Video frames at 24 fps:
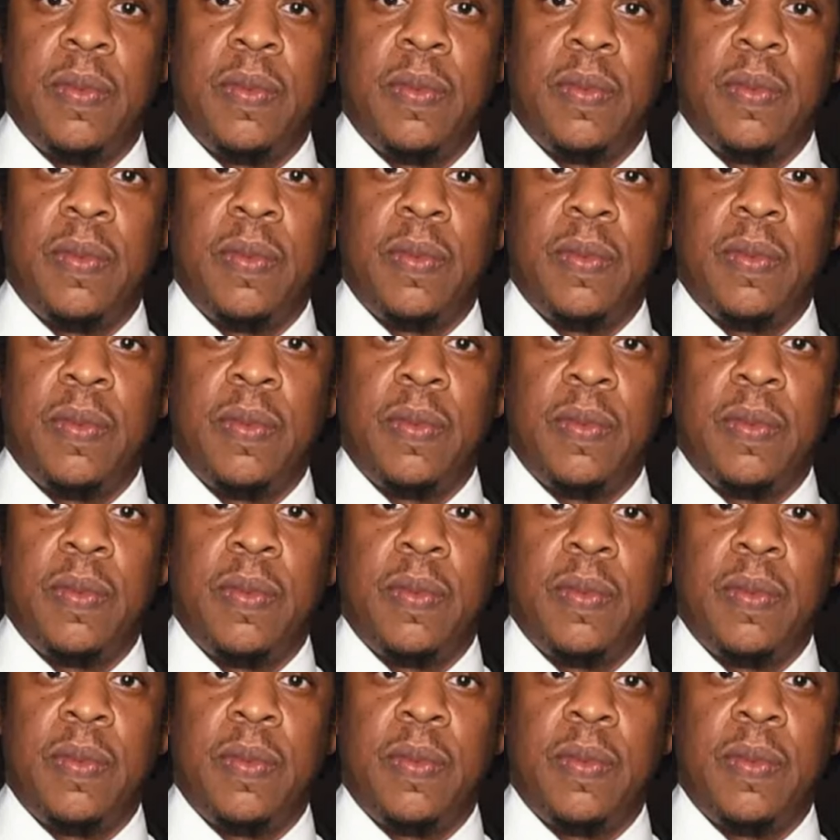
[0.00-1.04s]

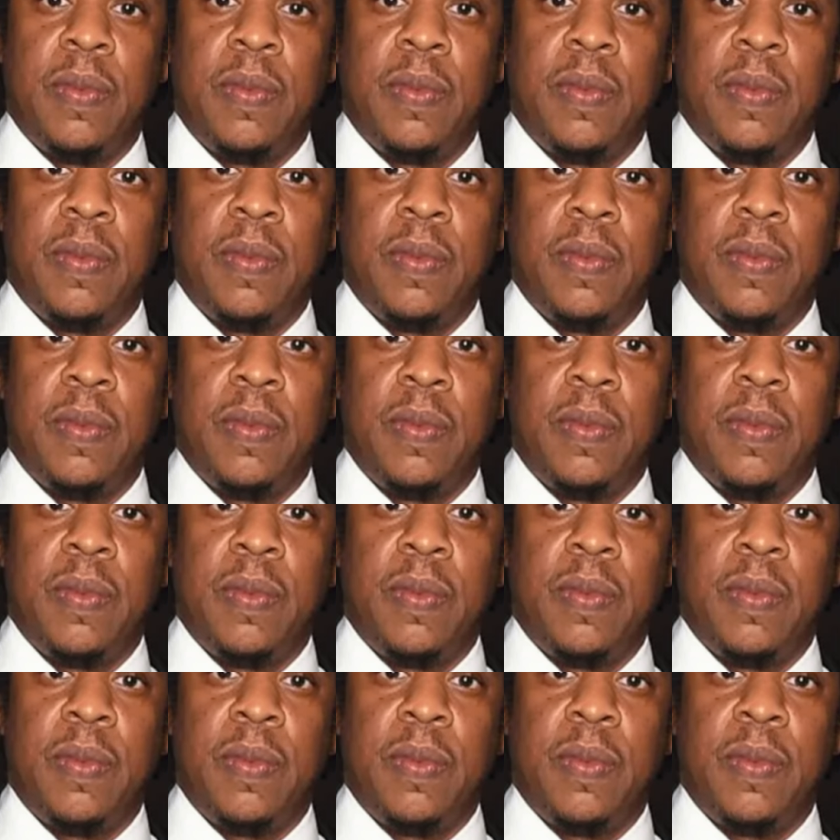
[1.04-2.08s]

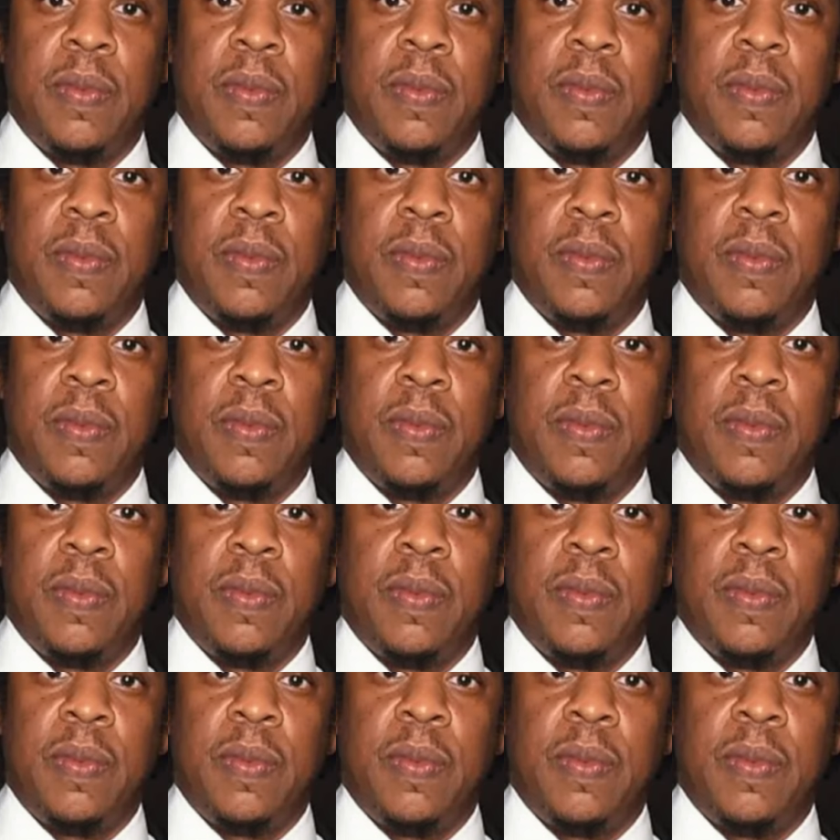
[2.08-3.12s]

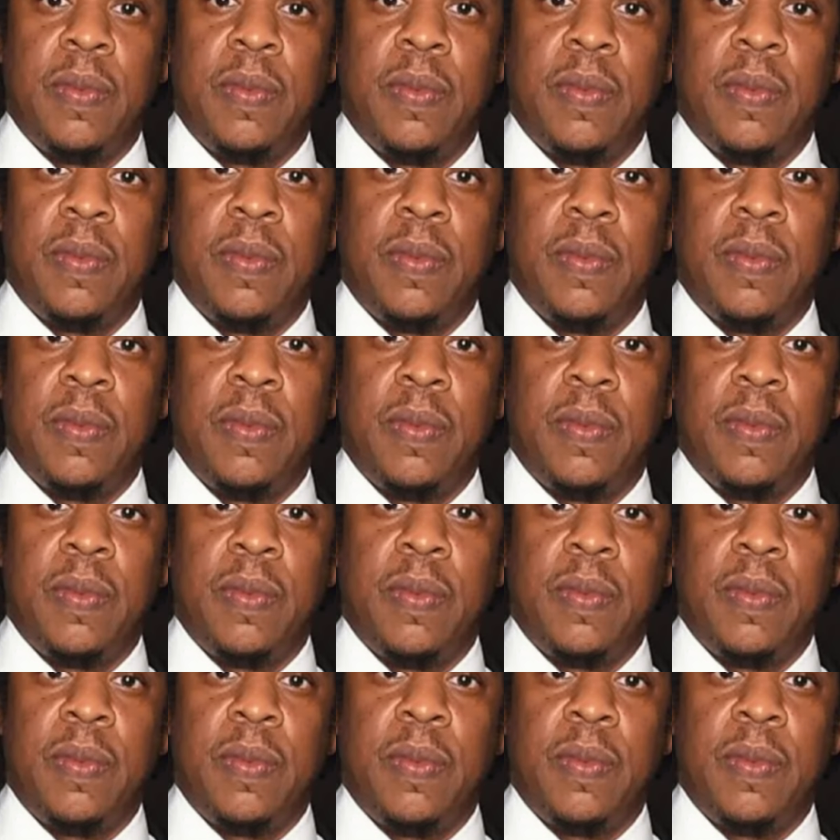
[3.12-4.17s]

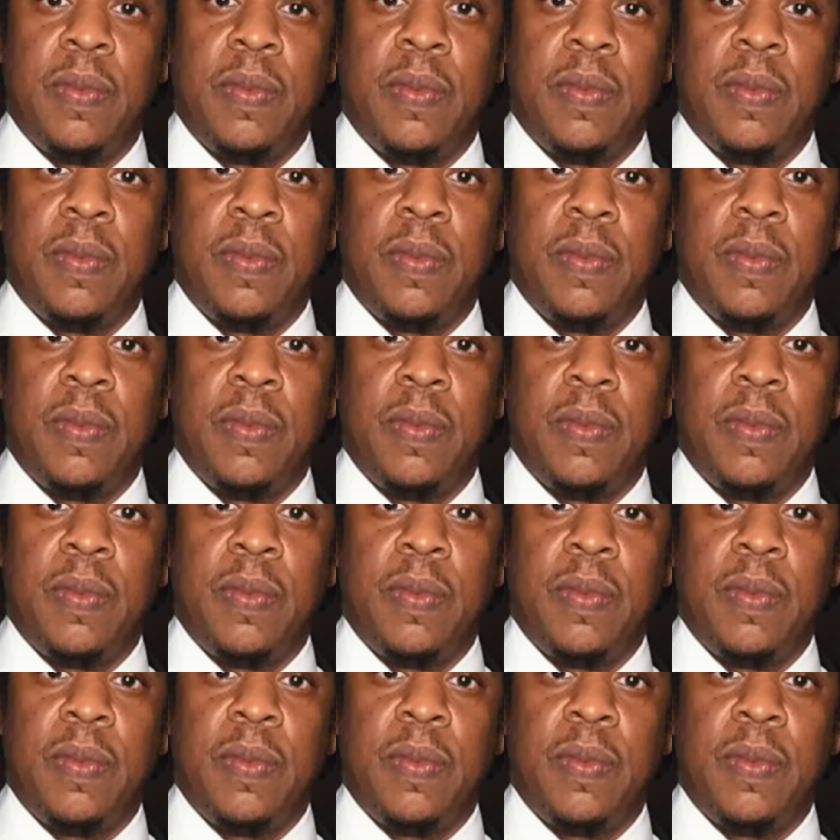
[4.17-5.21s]

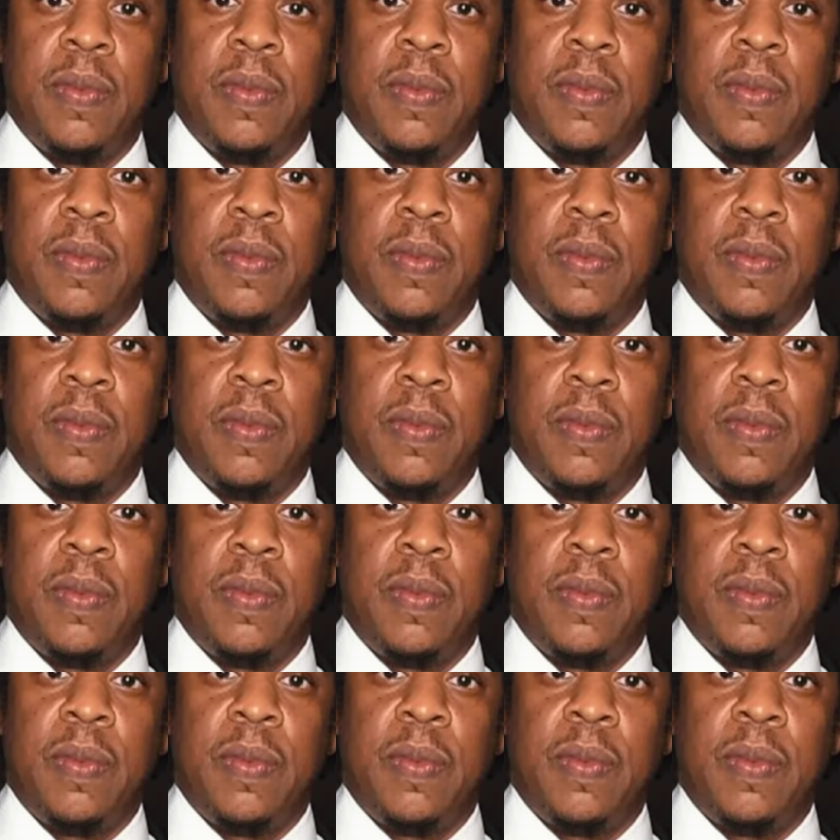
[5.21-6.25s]

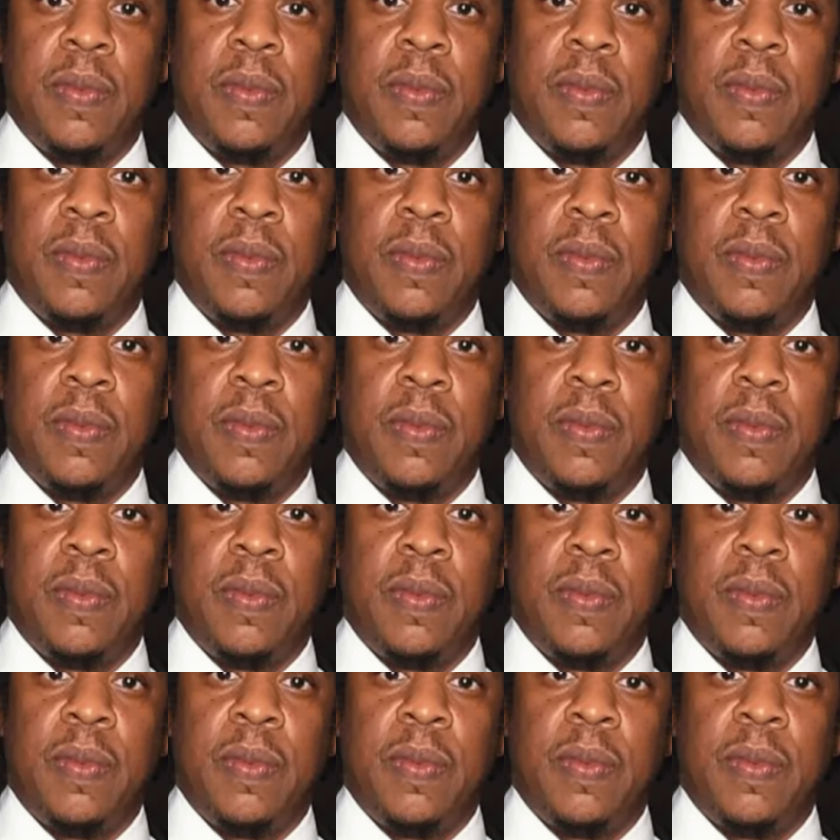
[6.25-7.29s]

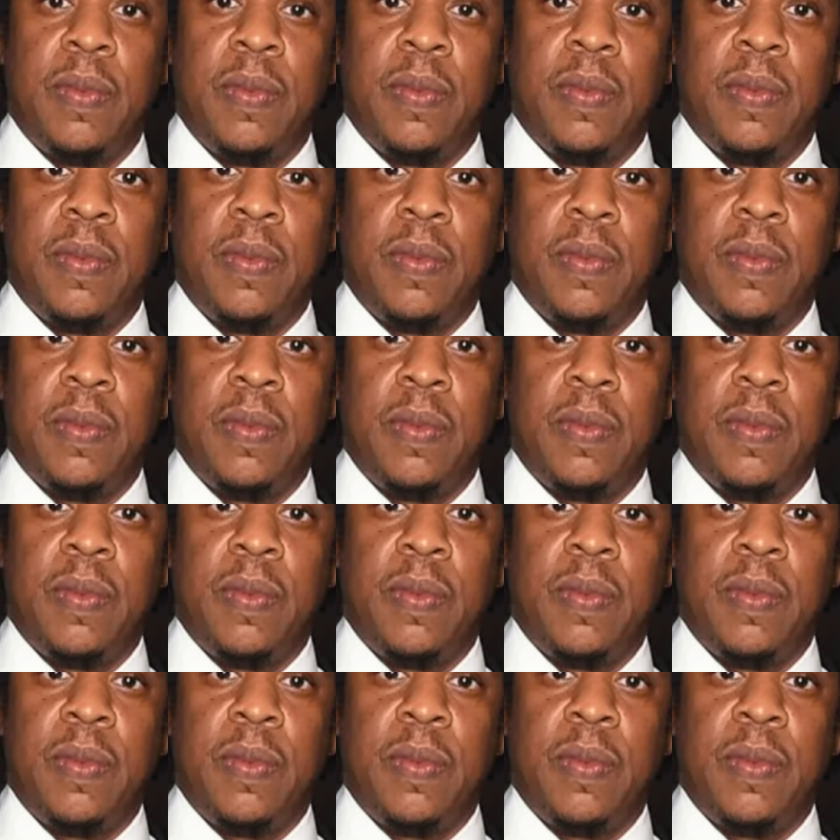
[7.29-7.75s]
(not speaking)